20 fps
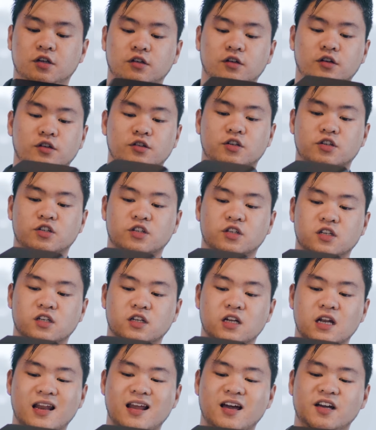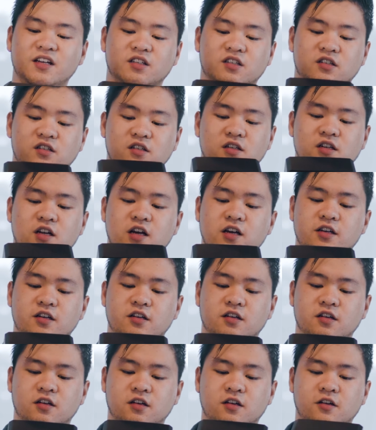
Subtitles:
there's a slight delay,